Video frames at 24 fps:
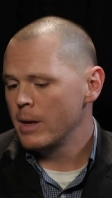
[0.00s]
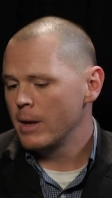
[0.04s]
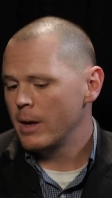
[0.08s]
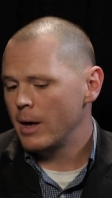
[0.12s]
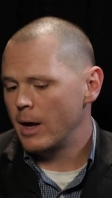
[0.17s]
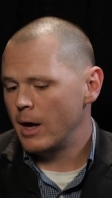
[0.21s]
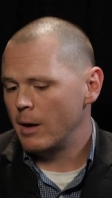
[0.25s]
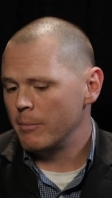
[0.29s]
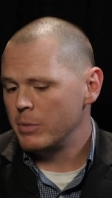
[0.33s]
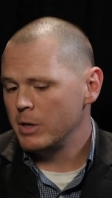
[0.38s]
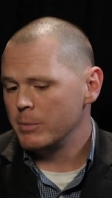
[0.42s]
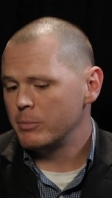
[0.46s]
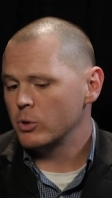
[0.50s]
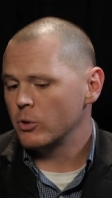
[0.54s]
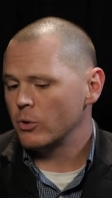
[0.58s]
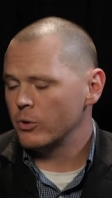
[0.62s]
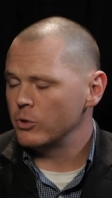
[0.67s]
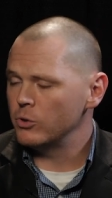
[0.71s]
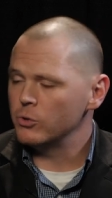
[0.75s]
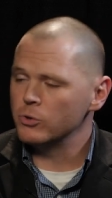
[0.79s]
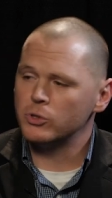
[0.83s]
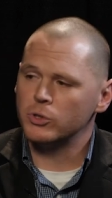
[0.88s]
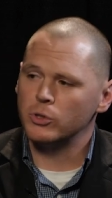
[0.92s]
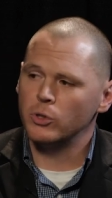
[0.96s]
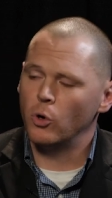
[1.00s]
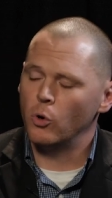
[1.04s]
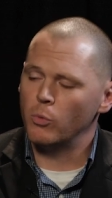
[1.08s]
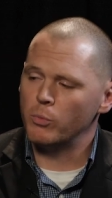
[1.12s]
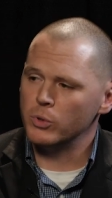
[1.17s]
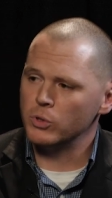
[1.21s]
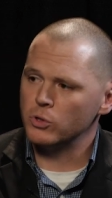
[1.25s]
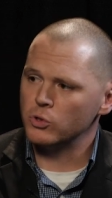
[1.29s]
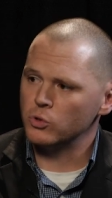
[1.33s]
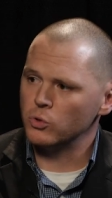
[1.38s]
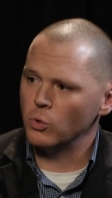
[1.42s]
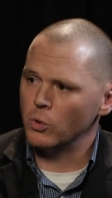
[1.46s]
uh, people are using
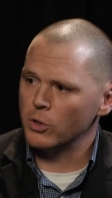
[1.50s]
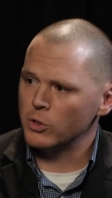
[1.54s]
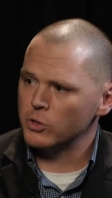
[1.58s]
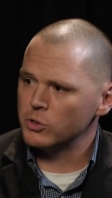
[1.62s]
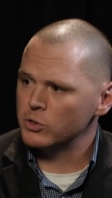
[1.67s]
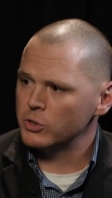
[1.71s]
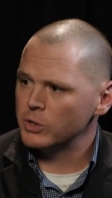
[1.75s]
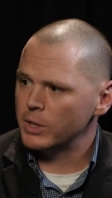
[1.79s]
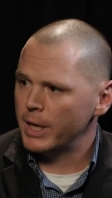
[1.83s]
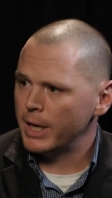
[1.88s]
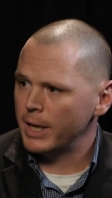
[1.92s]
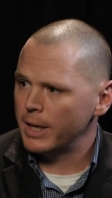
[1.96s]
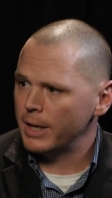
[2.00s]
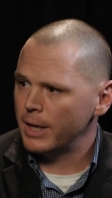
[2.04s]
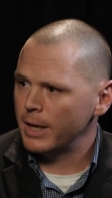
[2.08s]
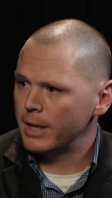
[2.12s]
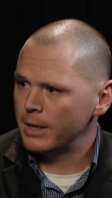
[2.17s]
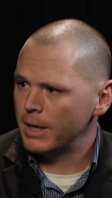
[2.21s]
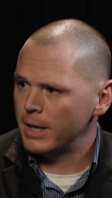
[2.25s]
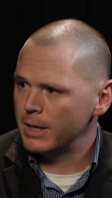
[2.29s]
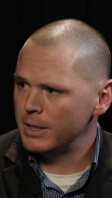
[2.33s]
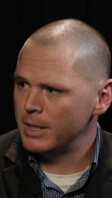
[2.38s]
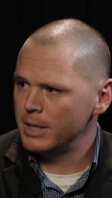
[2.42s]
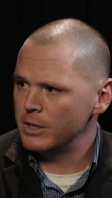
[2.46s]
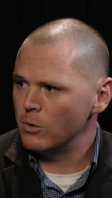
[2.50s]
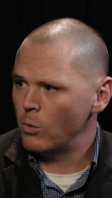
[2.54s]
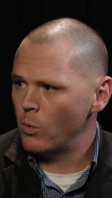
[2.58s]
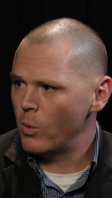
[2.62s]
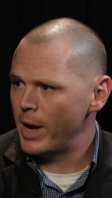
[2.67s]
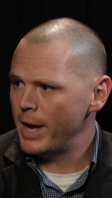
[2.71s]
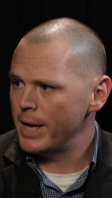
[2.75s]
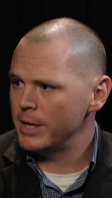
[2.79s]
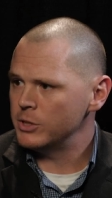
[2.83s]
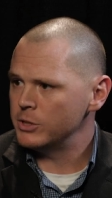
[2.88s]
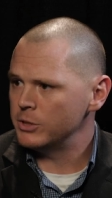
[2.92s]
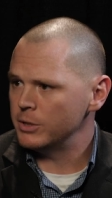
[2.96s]
open source and, and, and, need a
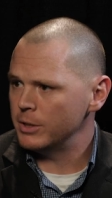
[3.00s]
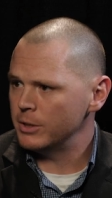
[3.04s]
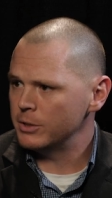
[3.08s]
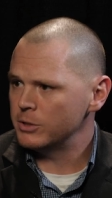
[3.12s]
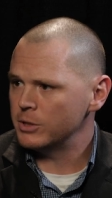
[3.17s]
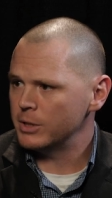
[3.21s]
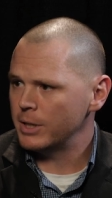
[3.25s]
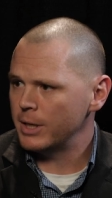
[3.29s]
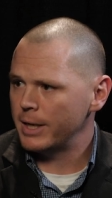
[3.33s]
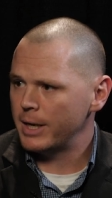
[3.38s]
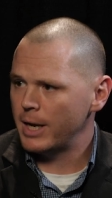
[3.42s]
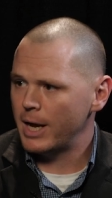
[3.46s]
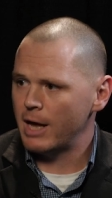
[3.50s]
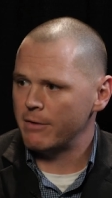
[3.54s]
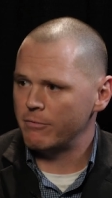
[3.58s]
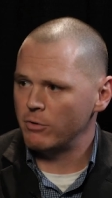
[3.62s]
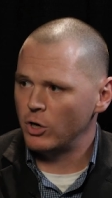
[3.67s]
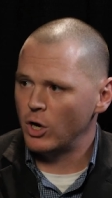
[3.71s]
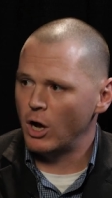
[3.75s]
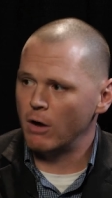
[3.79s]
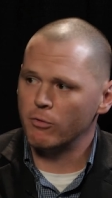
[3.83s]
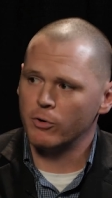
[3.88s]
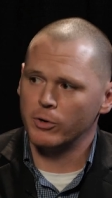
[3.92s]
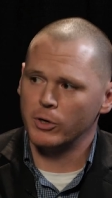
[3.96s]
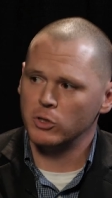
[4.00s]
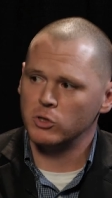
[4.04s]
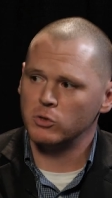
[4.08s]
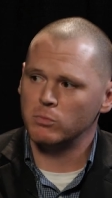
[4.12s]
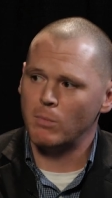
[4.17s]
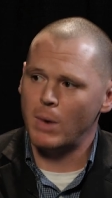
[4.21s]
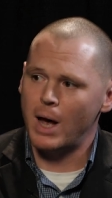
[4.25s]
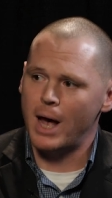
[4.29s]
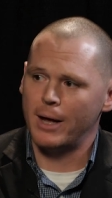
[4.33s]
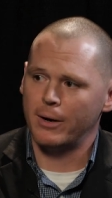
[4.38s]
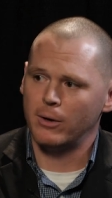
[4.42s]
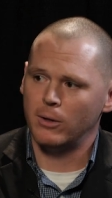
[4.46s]
way to, to kind of have a governance
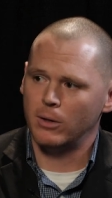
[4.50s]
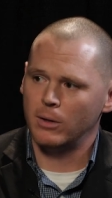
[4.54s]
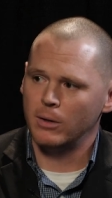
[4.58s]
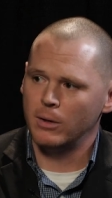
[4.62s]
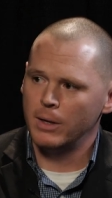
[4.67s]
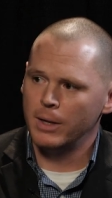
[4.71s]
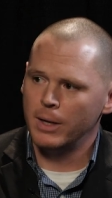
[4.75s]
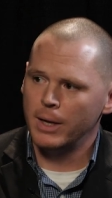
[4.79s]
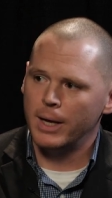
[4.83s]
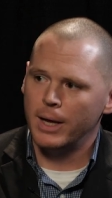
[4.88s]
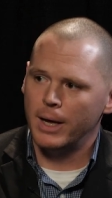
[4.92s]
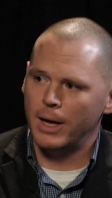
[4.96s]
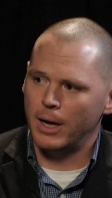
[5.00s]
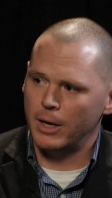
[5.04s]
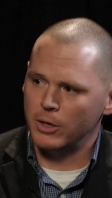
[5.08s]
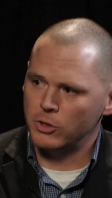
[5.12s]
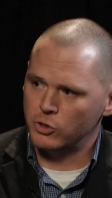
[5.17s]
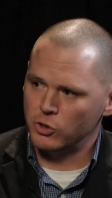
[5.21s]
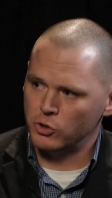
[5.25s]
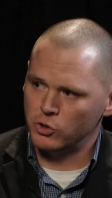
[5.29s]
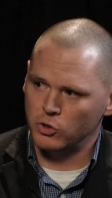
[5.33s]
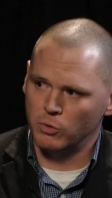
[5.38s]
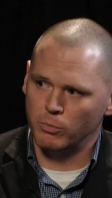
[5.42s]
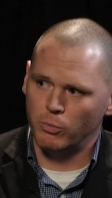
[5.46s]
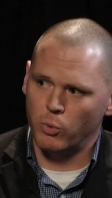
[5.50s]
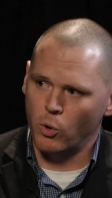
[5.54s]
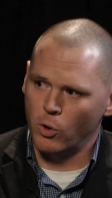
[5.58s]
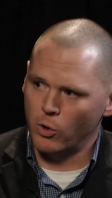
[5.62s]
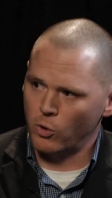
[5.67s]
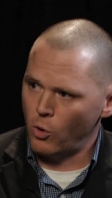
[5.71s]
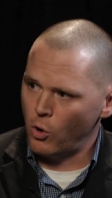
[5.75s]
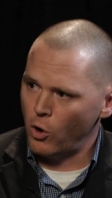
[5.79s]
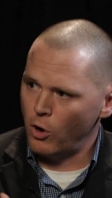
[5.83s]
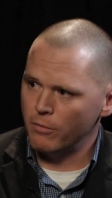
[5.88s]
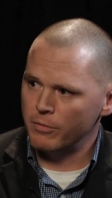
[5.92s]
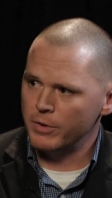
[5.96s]
model uh, to
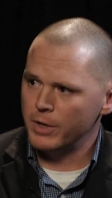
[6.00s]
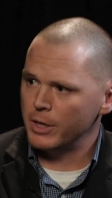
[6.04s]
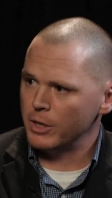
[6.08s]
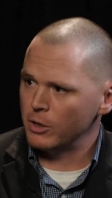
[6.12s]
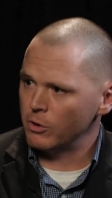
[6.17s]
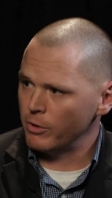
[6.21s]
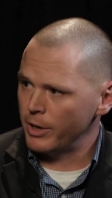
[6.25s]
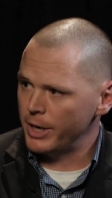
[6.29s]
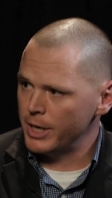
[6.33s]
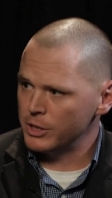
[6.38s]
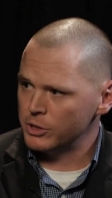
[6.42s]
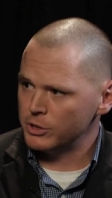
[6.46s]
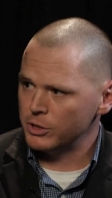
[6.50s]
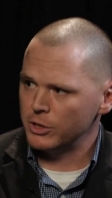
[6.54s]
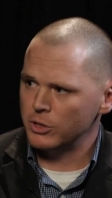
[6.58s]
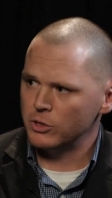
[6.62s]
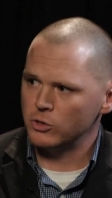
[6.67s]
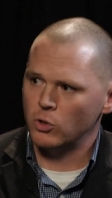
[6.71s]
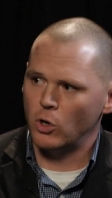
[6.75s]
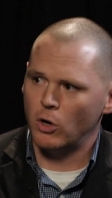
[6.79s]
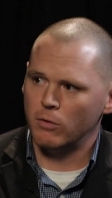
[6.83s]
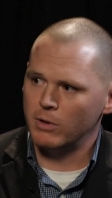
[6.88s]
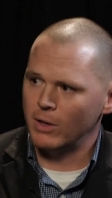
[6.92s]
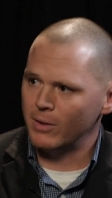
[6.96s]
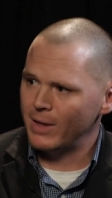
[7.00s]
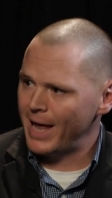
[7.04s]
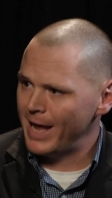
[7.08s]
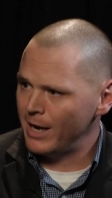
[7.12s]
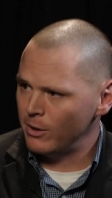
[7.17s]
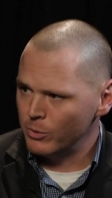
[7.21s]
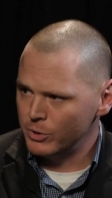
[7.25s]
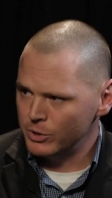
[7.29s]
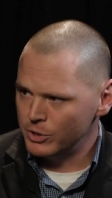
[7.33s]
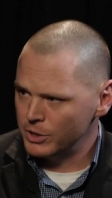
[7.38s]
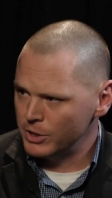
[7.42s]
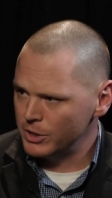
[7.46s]
support all the integrations, all the
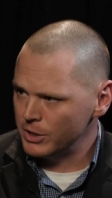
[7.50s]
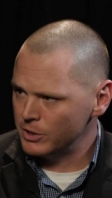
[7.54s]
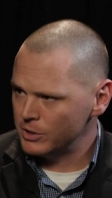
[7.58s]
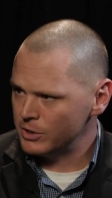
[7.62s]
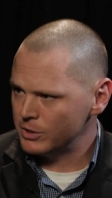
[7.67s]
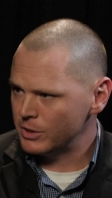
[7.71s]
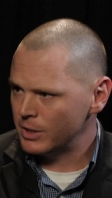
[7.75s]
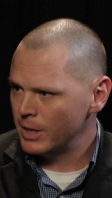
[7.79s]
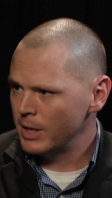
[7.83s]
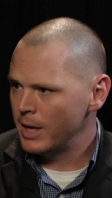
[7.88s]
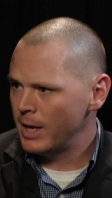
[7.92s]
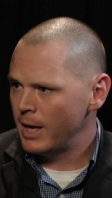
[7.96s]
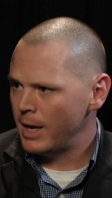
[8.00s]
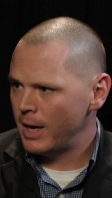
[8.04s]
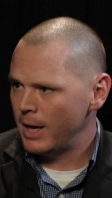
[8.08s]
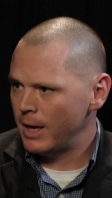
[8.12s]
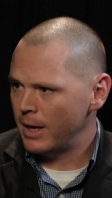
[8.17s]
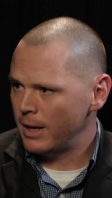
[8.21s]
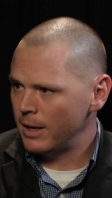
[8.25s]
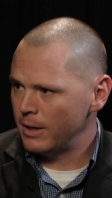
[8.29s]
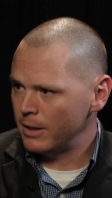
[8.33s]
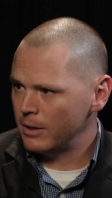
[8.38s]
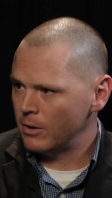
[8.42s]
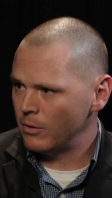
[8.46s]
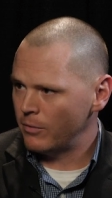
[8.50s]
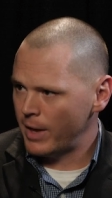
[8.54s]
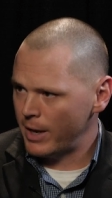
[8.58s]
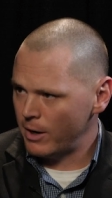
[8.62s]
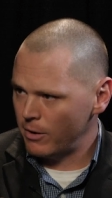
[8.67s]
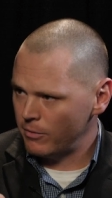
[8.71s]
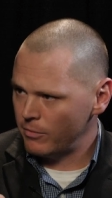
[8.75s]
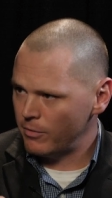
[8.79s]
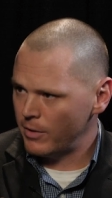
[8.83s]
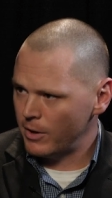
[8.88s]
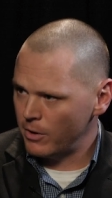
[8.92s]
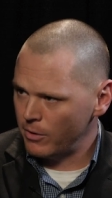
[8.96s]
languages, and, eh, eh, you know, that
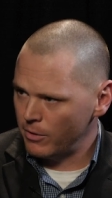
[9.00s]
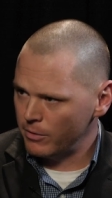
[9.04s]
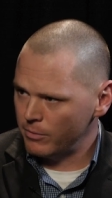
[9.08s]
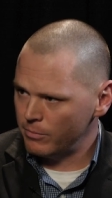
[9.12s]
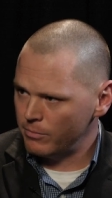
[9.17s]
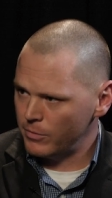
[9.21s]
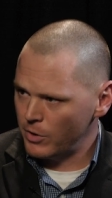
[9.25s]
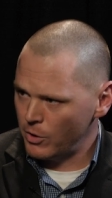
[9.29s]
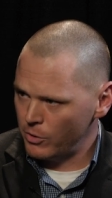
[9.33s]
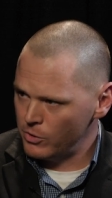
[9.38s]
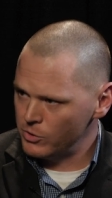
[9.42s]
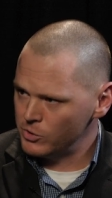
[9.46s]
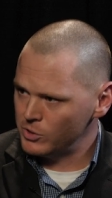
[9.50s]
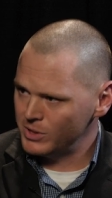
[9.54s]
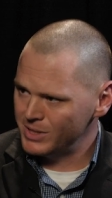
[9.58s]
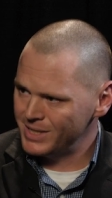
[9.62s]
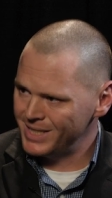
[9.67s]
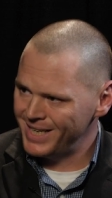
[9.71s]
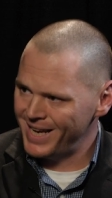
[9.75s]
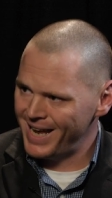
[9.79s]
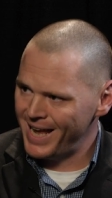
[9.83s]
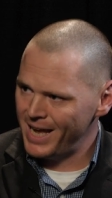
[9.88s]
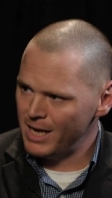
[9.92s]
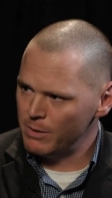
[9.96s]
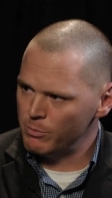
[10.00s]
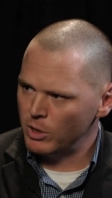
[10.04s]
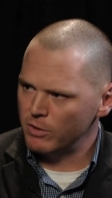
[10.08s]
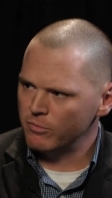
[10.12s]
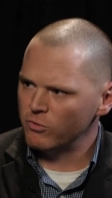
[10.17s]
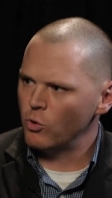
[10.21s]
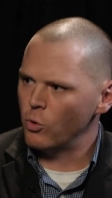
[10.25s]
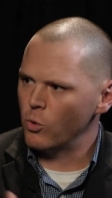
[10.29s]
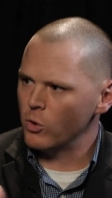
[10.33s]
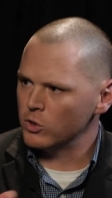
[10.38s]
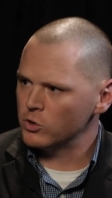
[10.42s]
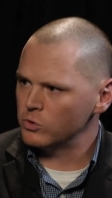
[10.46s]
are, that are they're using today, but of
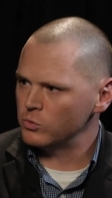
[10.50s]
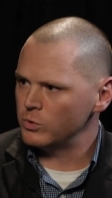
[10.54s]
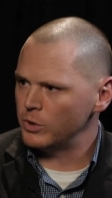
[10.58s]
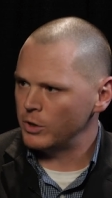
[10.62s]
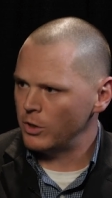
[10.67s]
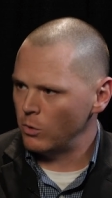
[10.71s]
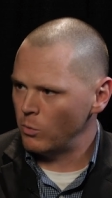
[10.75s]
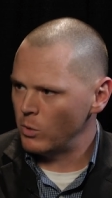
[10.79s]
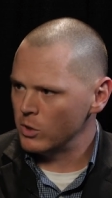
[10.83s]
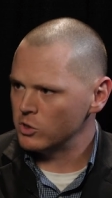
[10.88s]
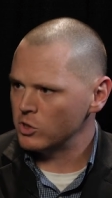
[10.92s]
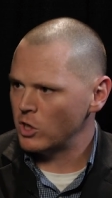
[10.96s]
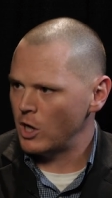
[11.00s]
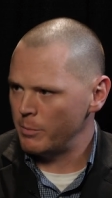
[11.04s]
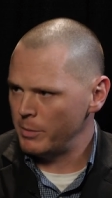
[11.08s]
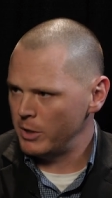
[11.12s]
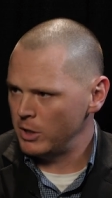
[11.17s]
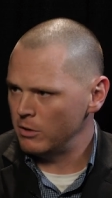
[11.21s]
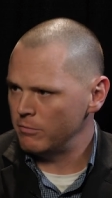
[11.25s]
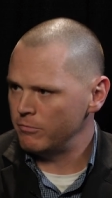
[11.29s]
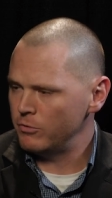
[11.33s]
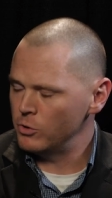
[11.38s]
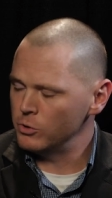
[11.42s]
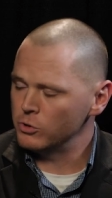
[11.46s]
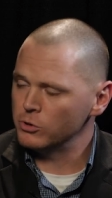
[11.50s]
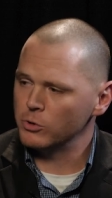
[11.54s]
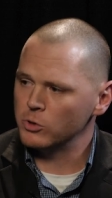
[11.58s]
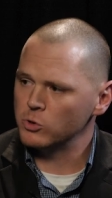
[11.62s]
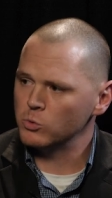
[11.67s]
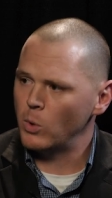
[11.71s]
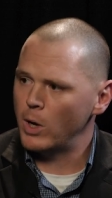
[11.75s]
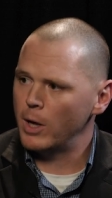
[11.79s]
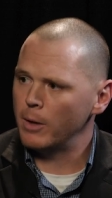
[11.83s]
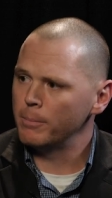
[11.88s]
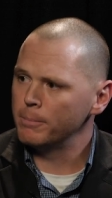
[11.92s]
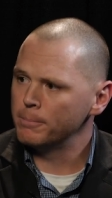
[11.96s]
course, you know, what's coming in the future
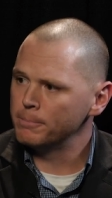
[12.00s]
as well.